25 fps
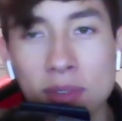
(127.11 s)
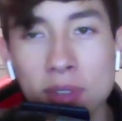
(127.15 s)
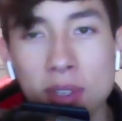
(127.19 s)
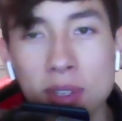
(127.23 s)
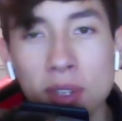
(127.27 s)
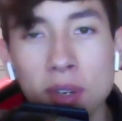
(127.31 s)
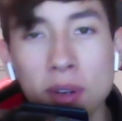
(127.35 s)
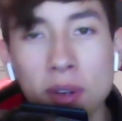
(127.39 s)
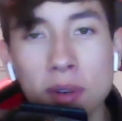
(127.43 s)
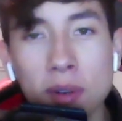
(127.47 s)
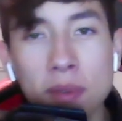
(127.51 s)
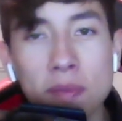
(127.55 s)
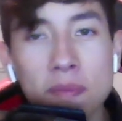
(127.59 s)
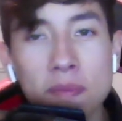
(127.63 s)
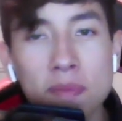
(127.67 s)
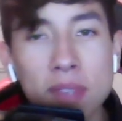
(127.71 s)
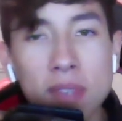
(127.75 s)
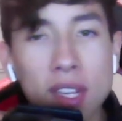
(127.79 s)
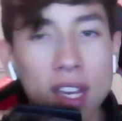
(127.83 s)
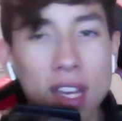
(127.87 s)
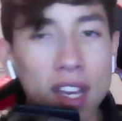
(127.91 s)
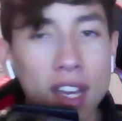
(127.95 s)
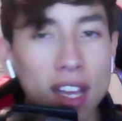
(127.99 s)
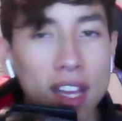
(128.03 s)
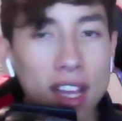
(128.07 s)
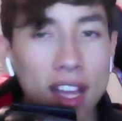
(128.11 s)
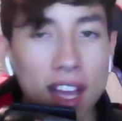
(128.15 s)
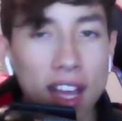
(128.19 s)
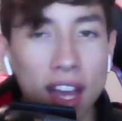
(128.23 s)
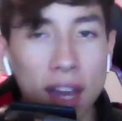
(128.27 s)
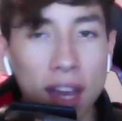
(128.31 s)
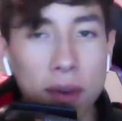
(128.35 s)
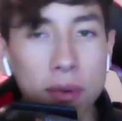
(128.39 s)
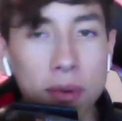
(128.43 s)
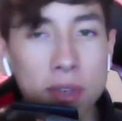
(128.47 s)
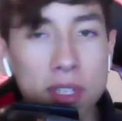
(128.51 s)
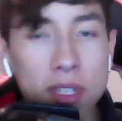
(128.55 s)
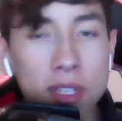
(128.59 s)
So
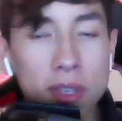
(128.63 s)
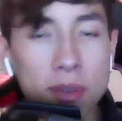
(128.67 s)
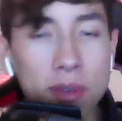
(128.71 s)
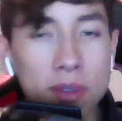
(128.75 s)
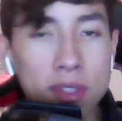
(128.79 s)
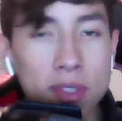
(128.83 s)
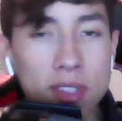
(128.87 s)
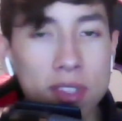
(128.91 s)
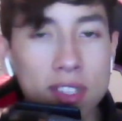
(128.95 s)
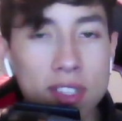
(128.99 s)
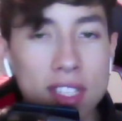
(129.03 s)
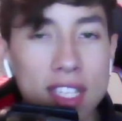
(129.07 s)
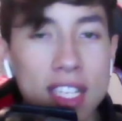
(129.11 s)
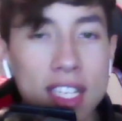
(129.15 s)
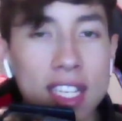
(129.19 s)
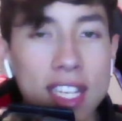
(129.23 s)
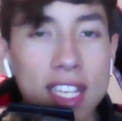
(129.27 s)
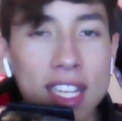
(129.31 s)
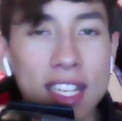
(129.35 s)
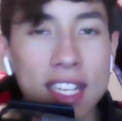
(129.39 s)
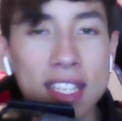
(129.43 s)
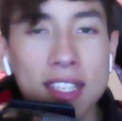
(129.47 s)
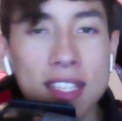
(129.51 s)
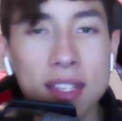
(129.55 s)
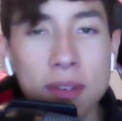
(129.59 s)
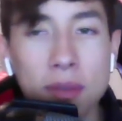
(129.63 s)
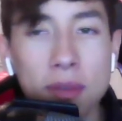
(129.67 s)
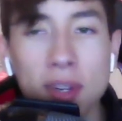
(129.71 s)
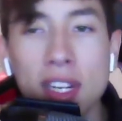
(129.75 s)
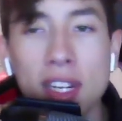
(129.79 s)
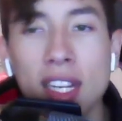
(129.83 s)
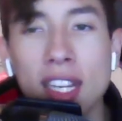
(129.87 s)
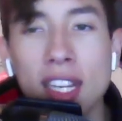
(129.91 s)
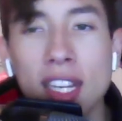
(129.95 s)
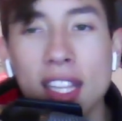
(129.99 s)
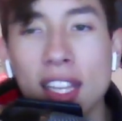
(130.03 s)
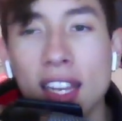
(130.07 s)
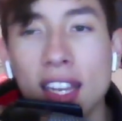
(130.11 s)
I wish there was just an easy
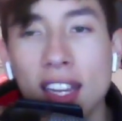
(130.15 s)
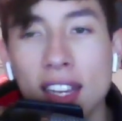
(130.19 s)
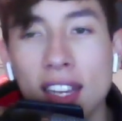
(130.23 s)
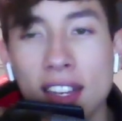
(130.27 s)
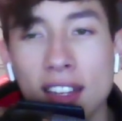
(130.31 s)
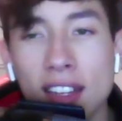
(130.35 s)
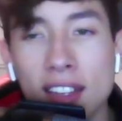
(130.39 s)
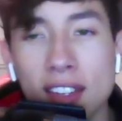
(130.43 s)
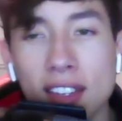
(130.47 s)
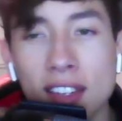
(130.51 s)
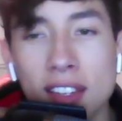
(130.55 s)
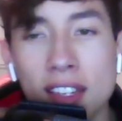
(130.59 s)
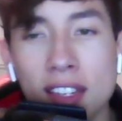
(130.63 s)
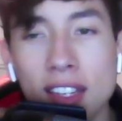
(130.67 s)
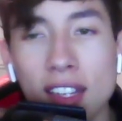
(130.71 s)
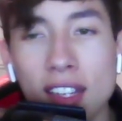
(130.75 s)
way that I could